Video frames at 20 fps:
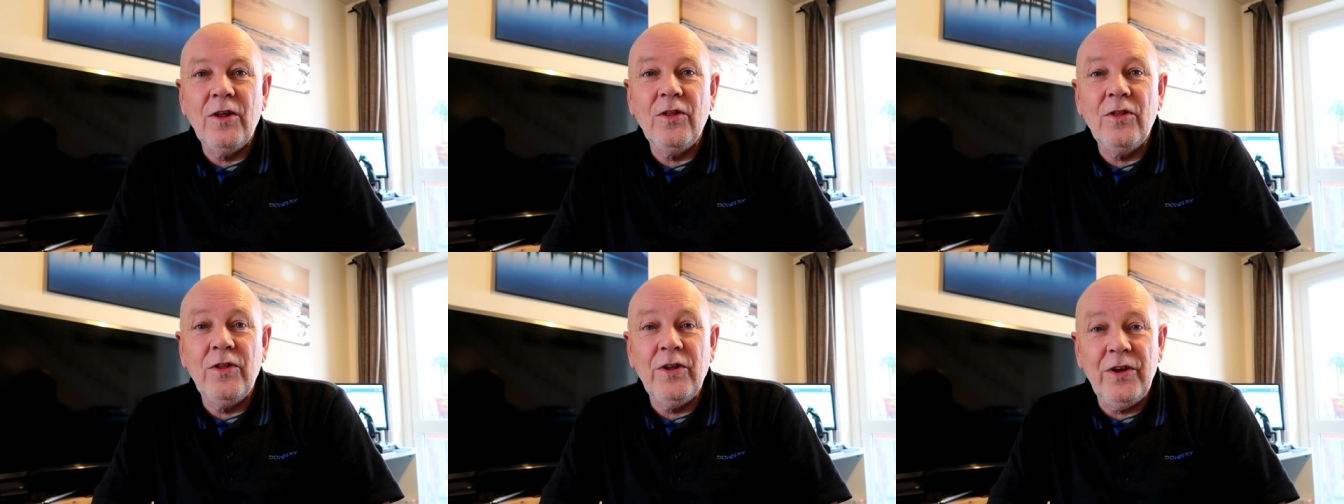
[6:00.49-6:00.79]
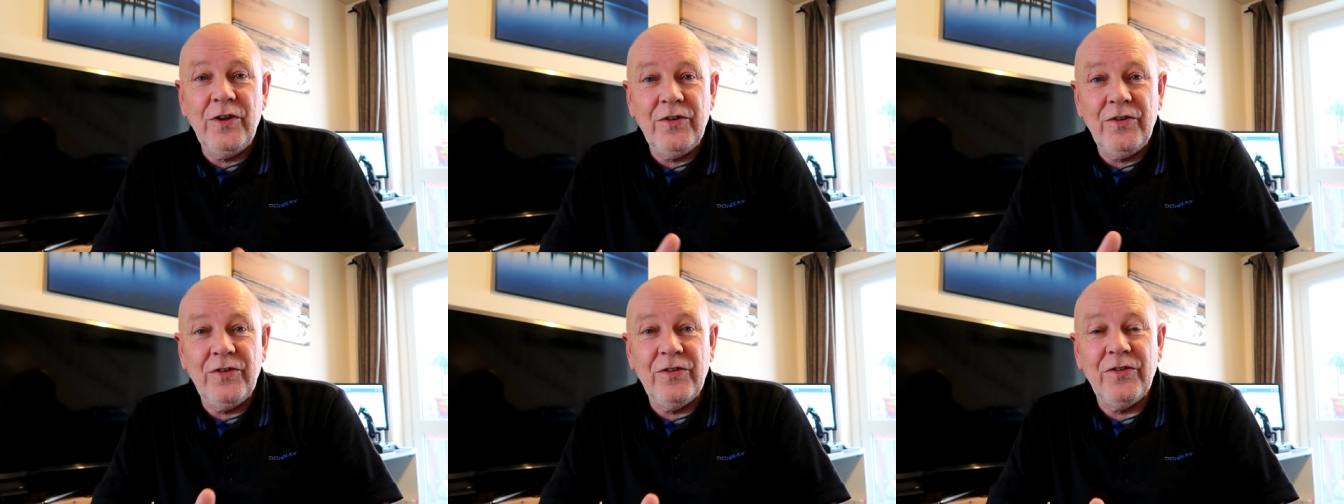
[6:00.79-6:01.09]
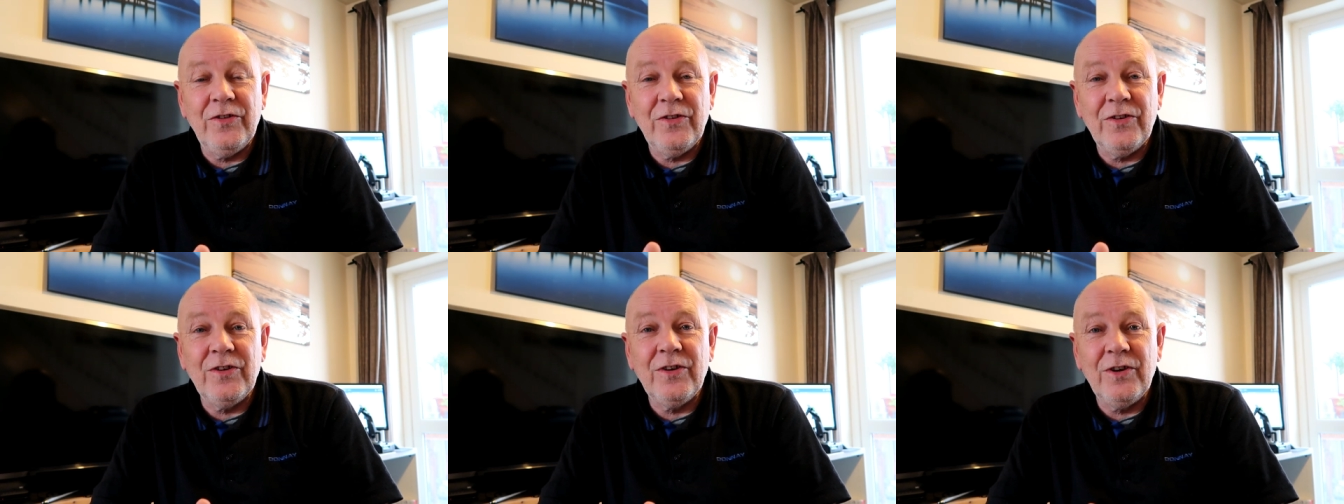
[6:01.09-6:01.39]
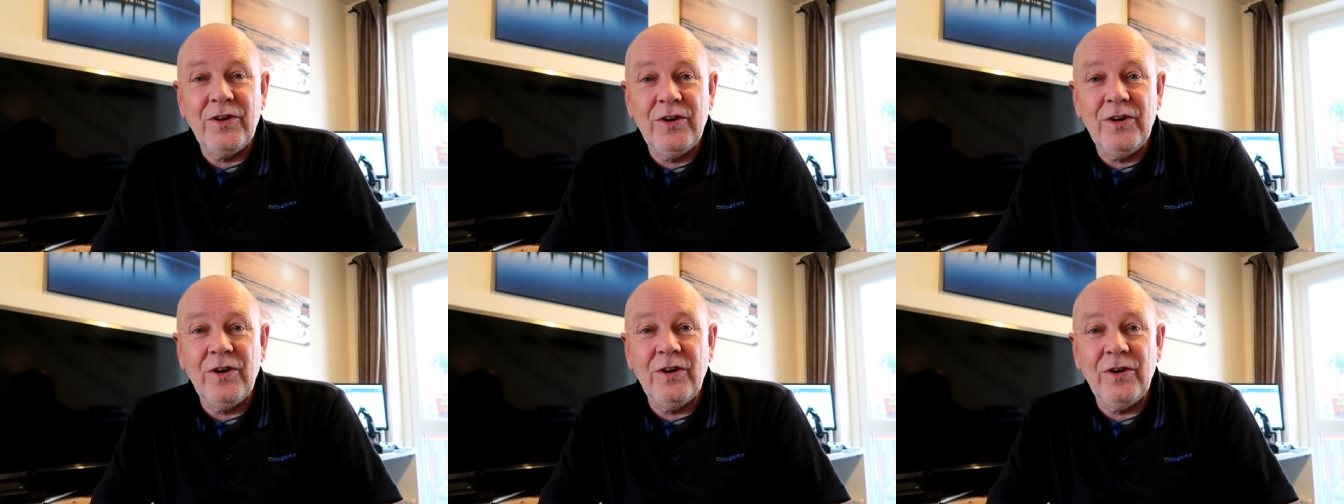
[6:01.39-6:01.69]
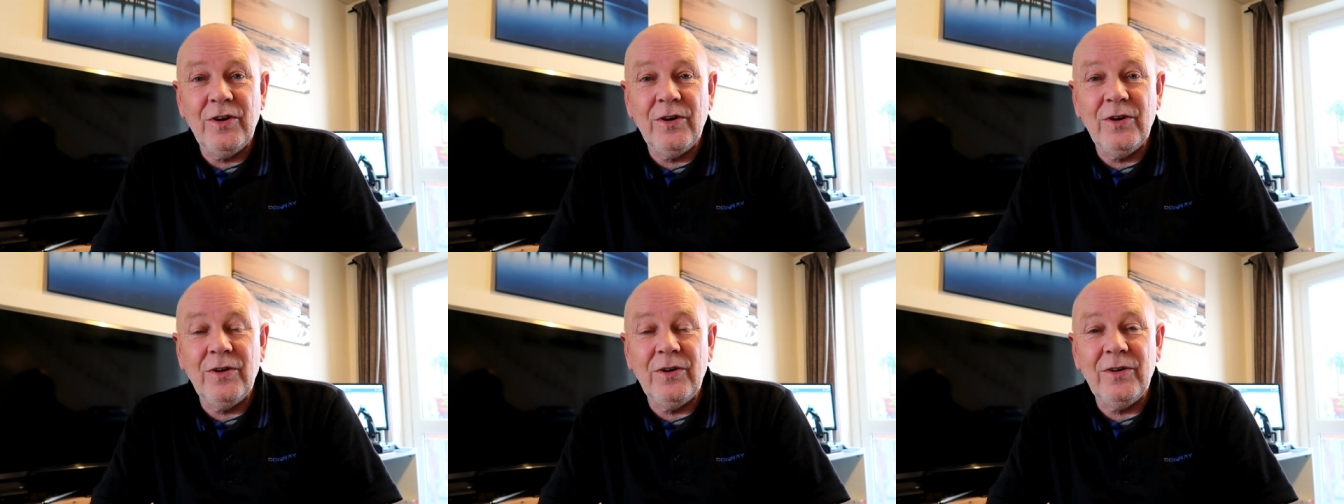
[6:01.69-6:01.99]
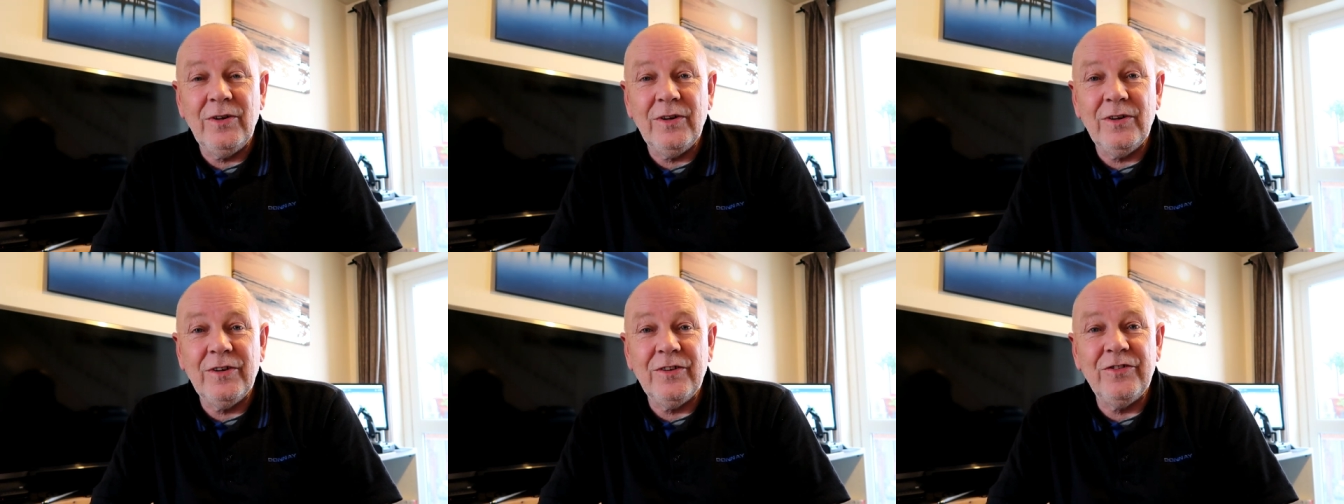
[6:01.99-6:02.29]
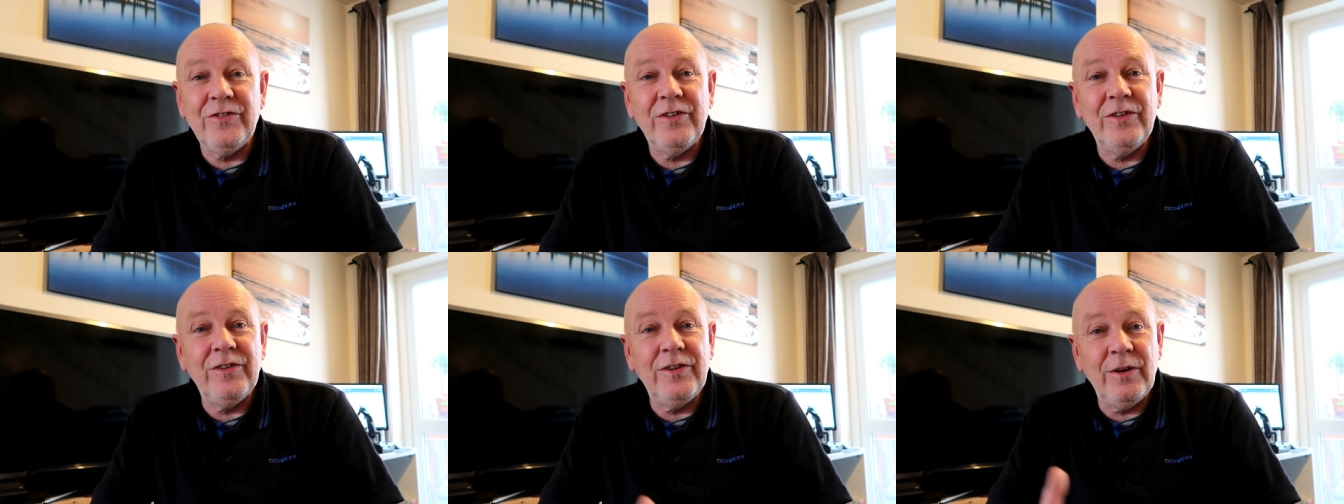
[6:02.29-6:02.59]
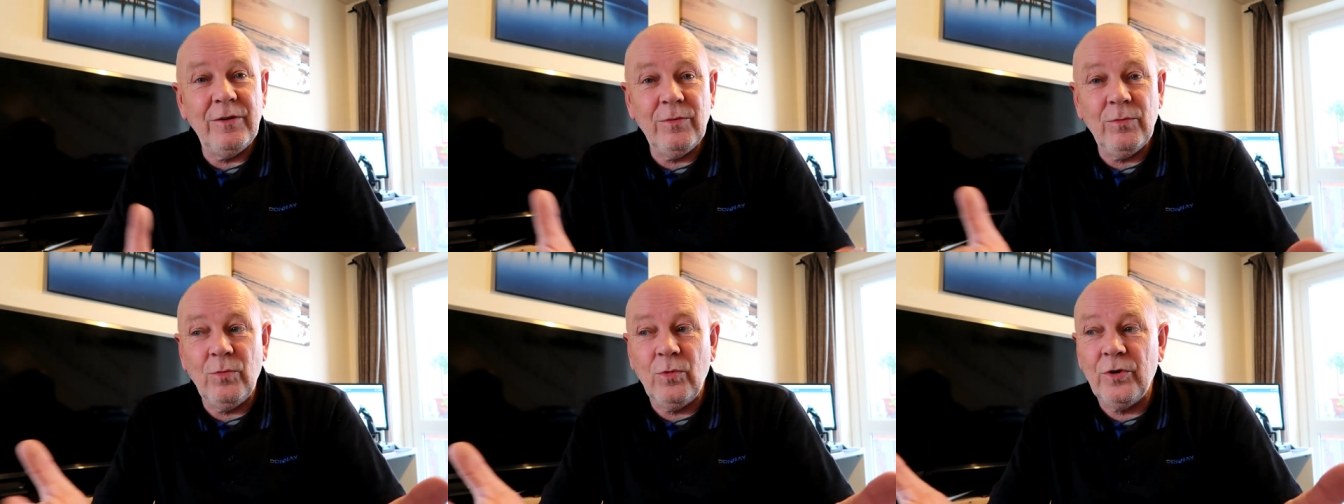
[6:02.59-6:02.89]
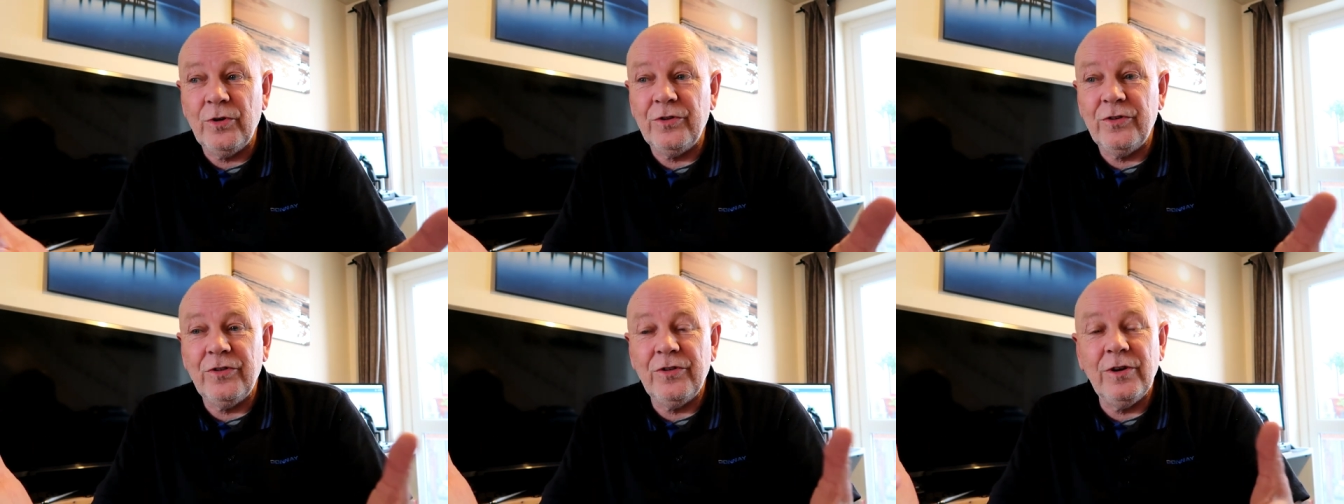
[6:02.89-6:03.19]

this girl, she didn't want